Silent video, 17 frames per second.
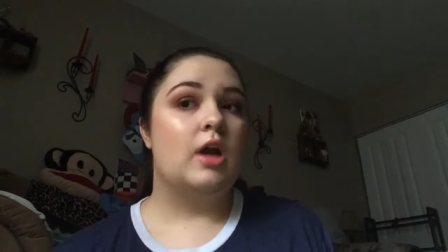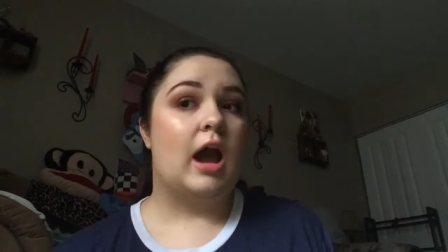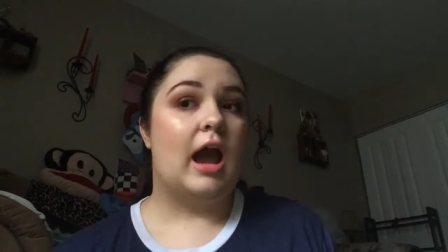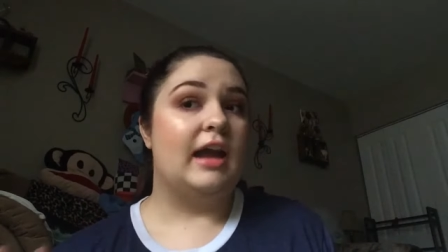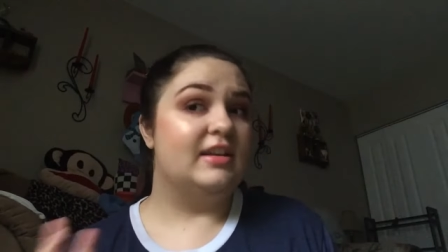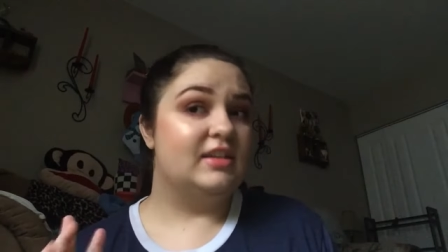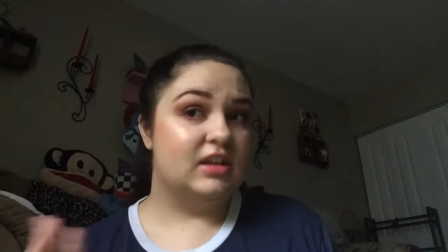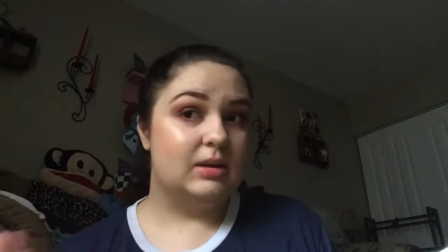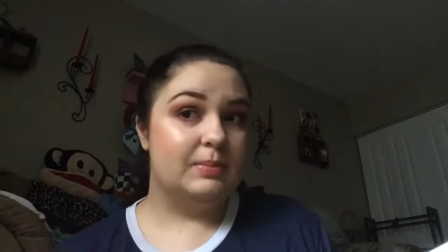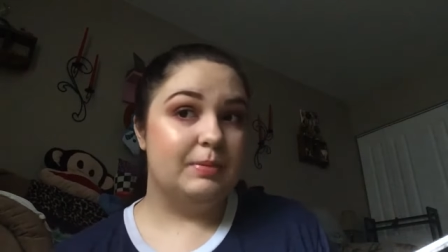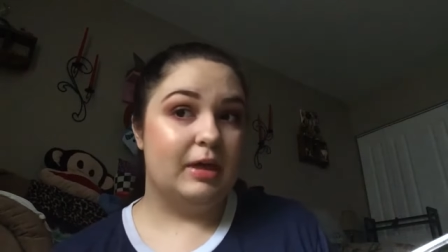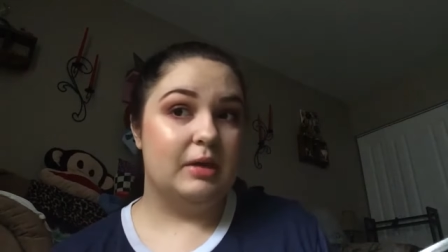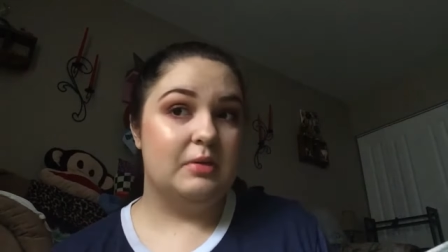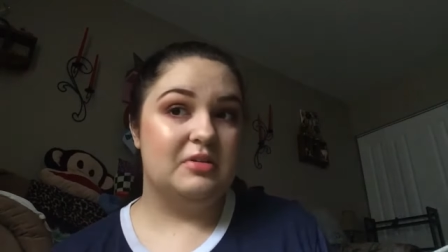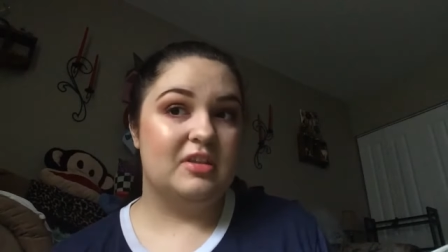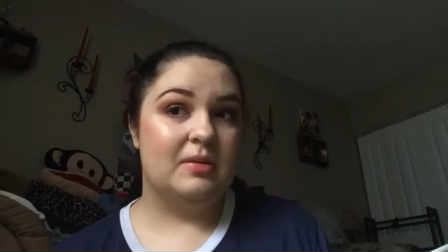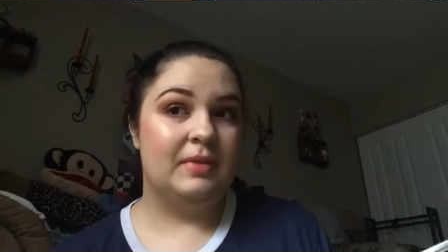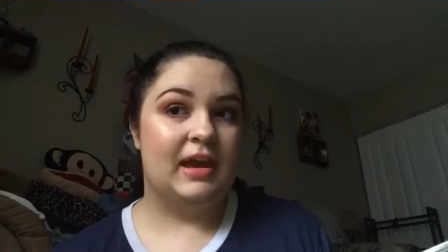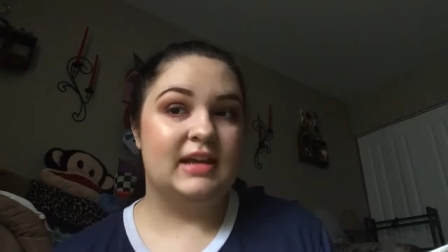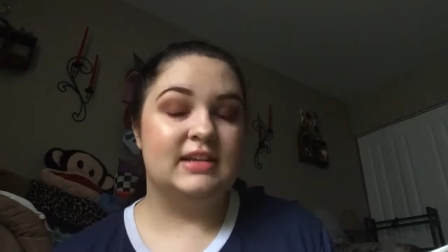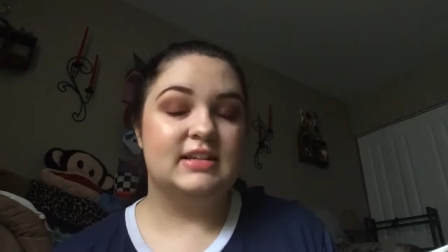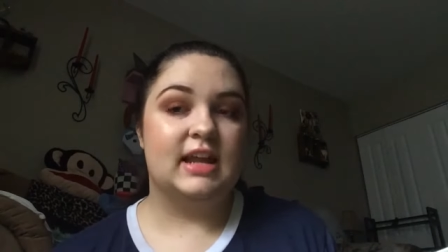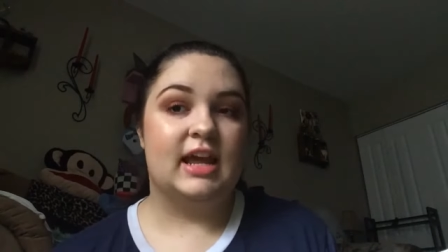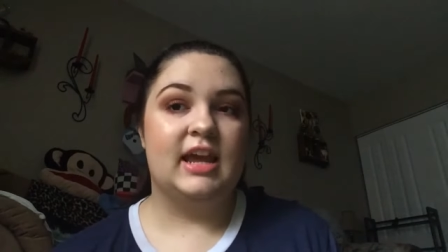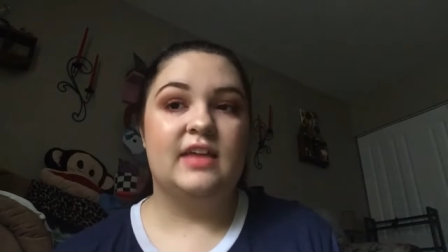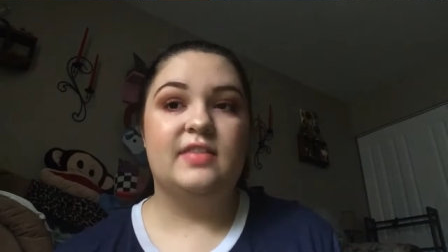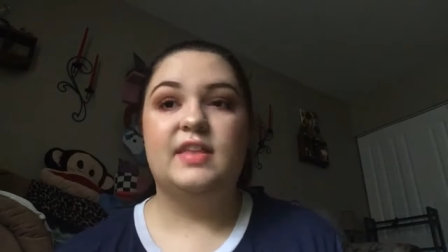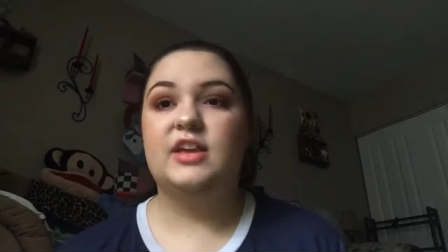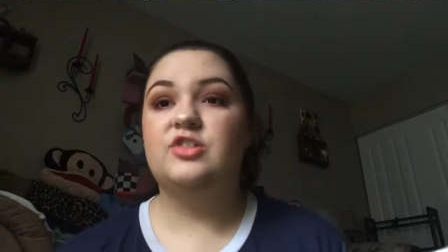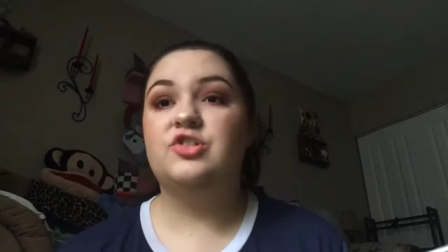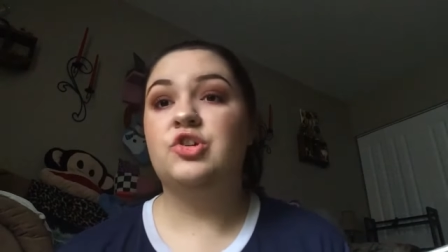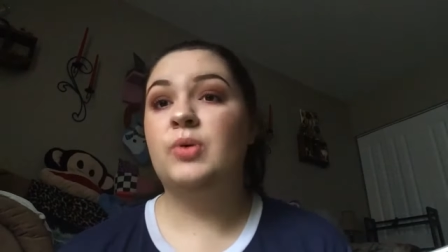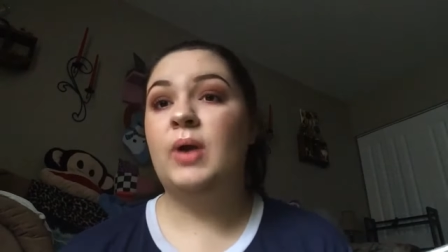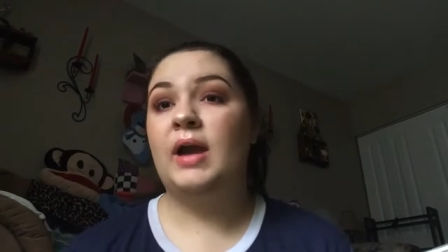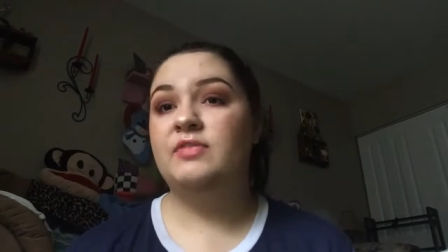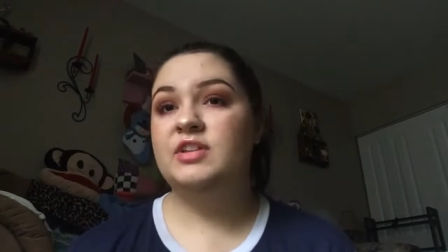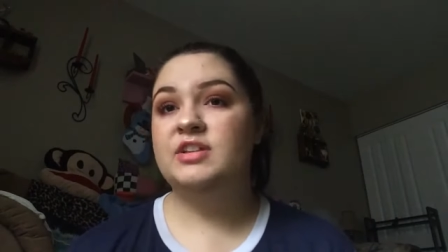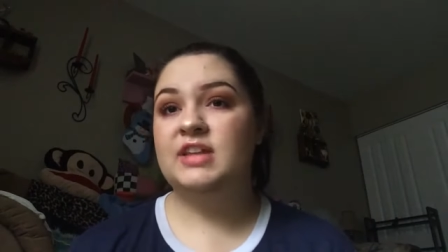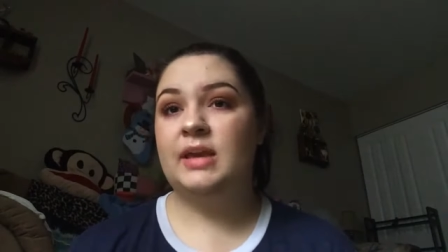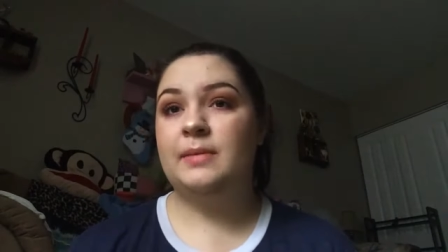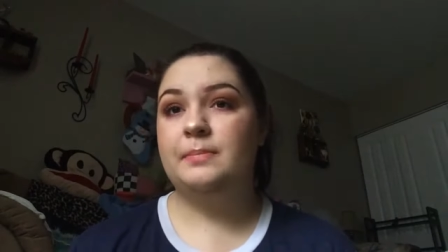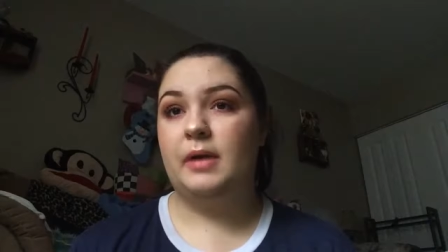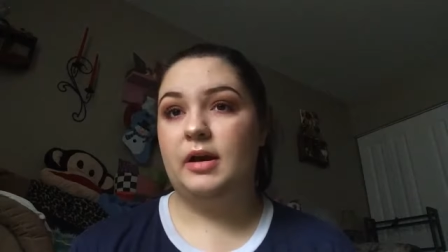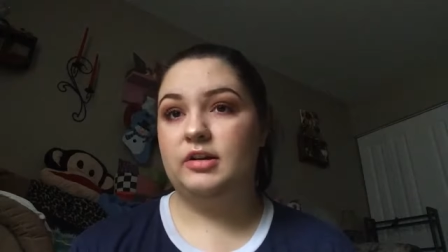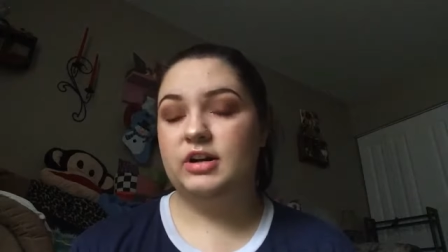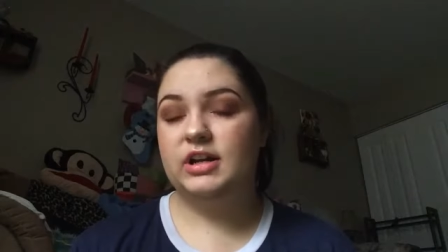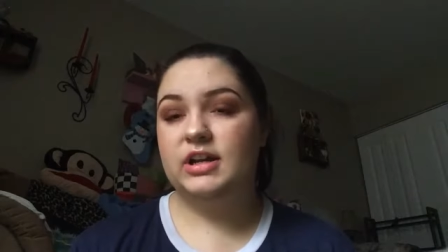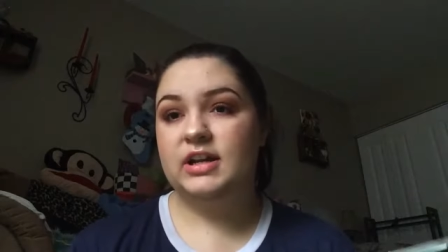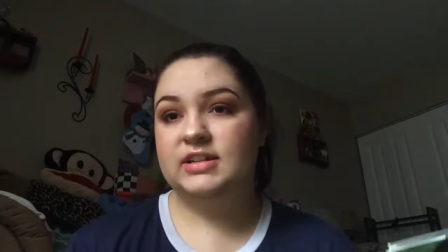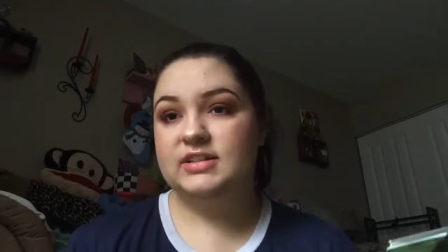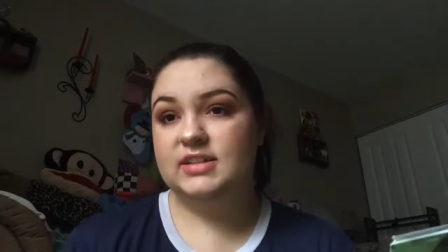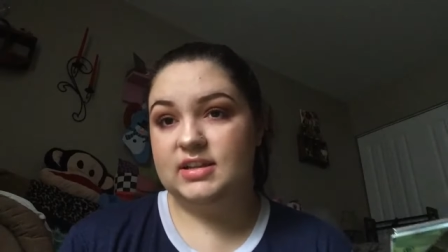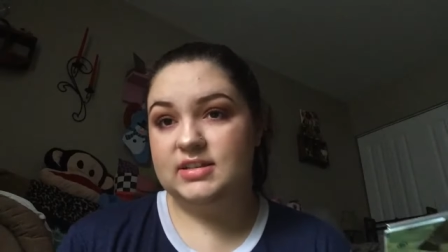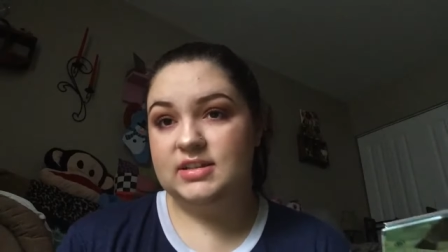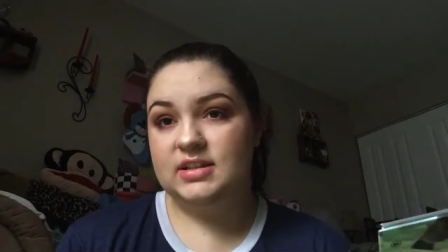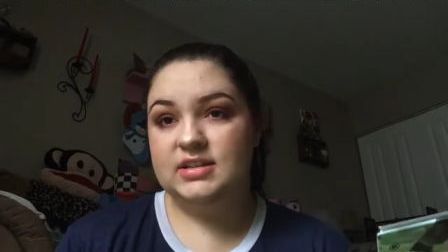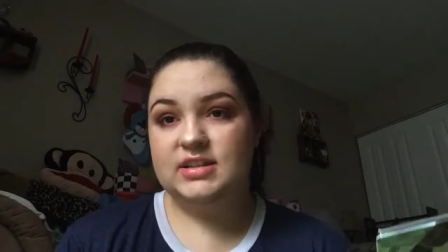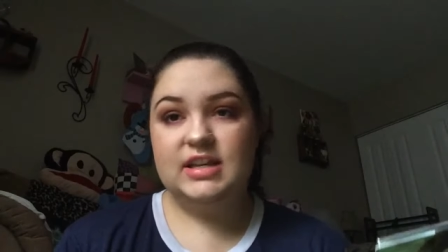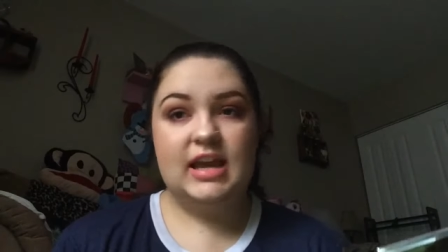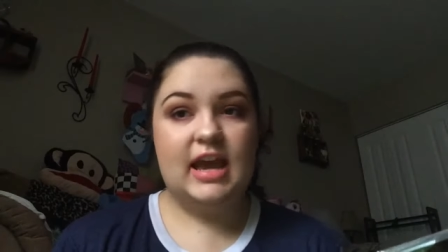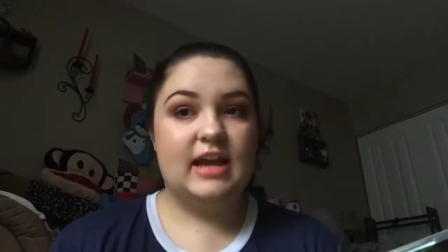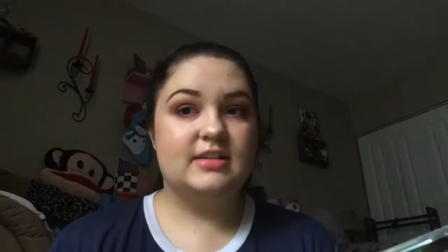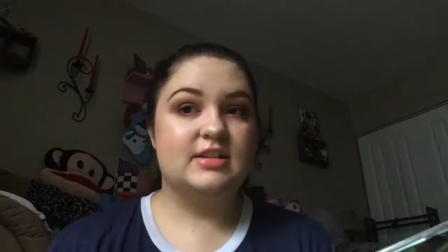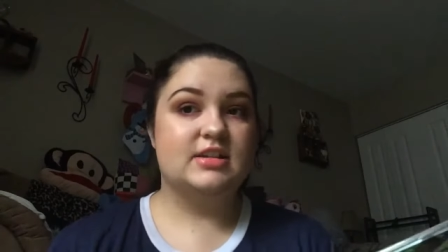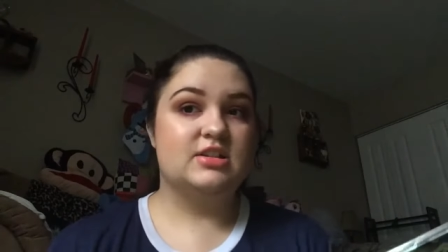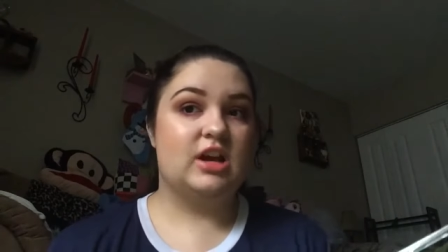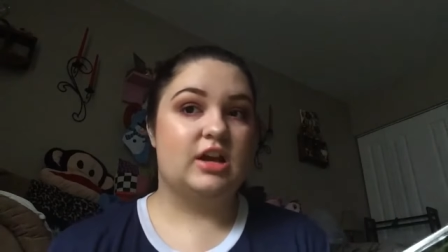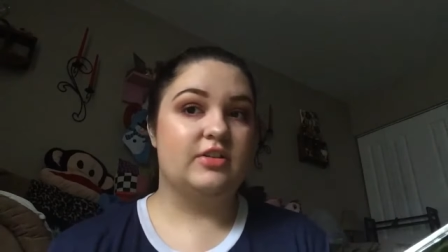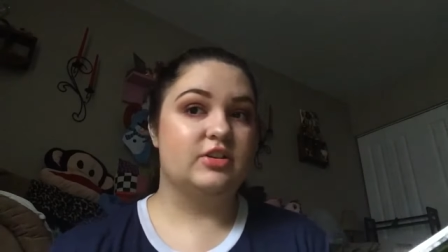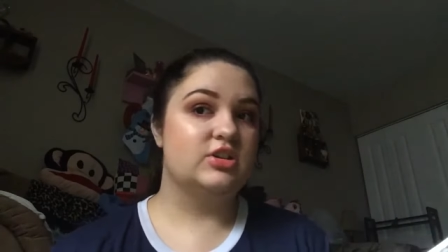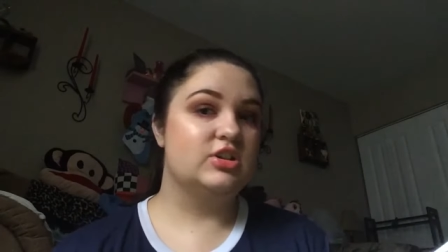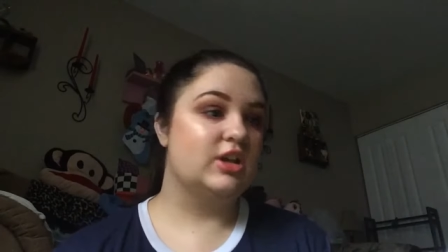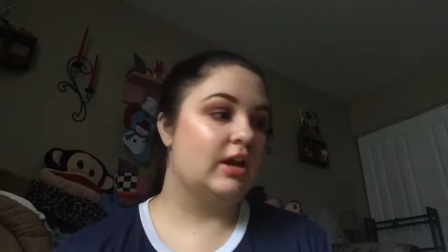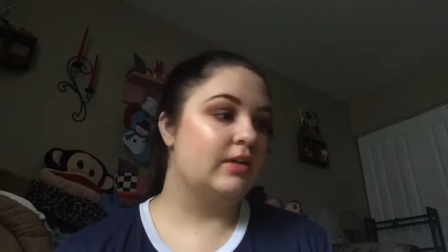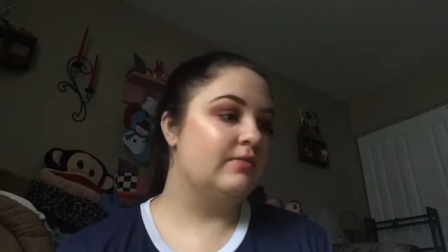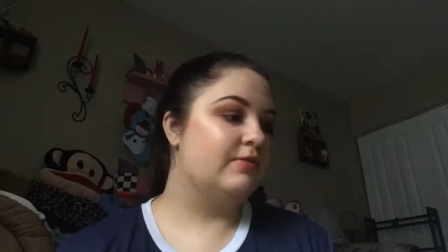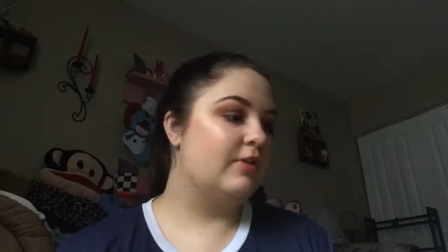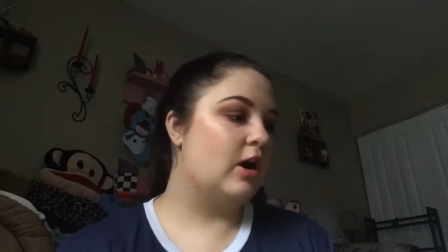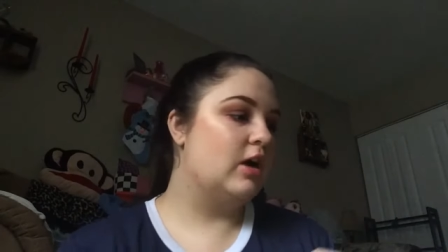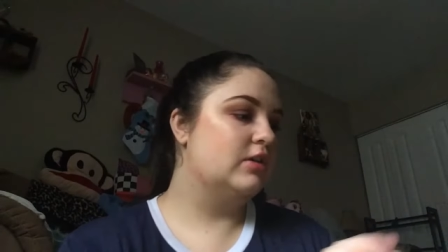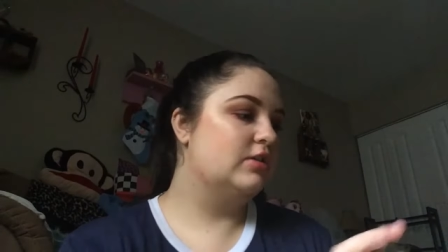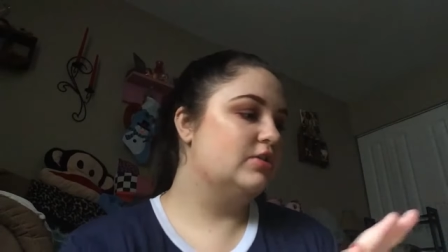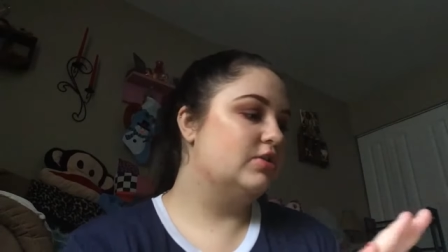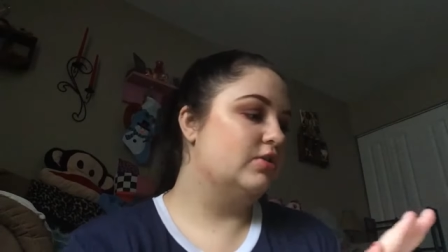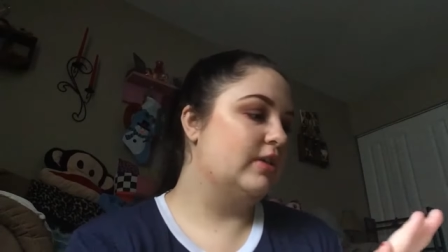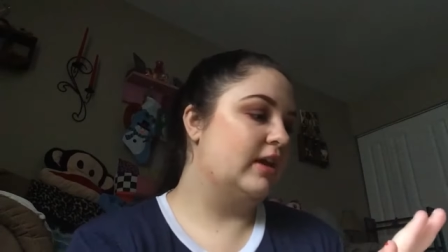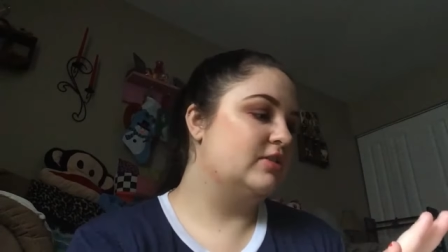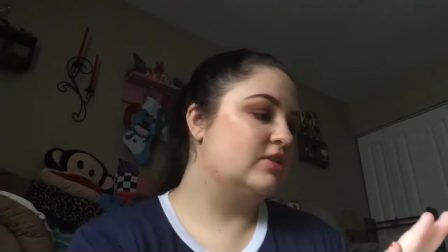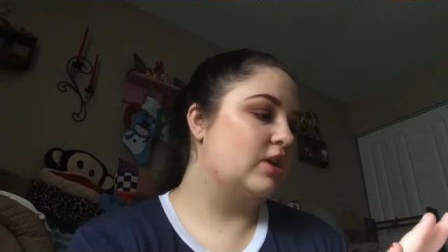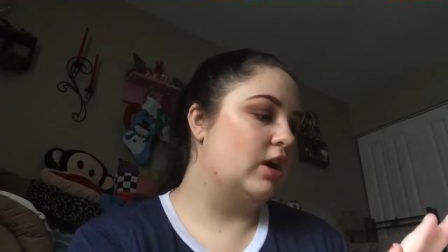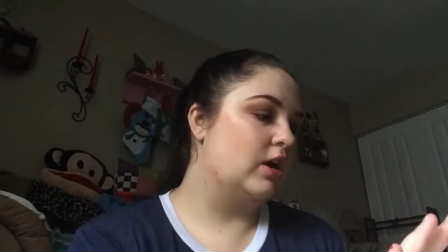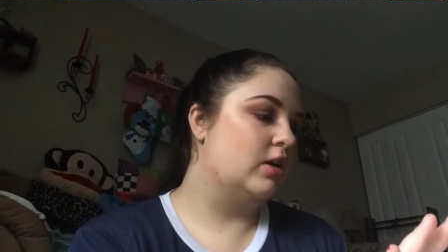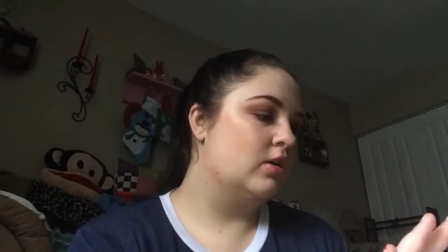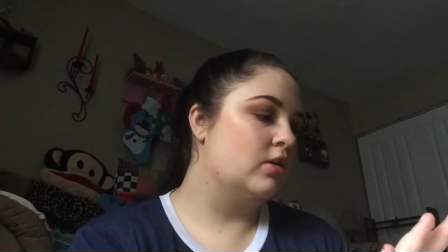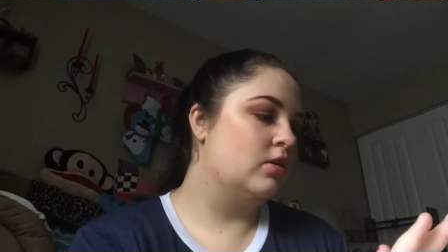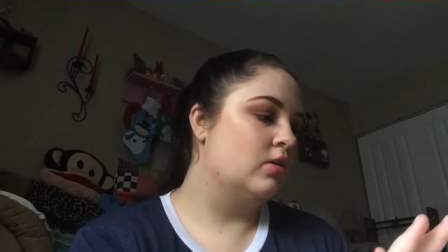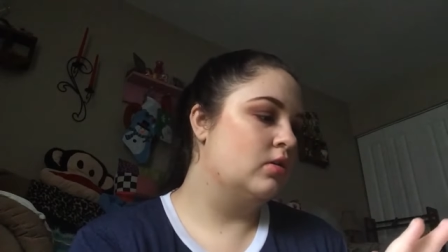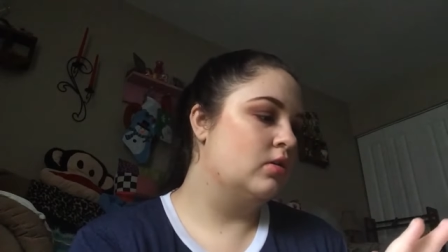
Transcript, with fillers: I did play with them last night, and they do have the same buttery consistency as his other Skin Frost, so that's good.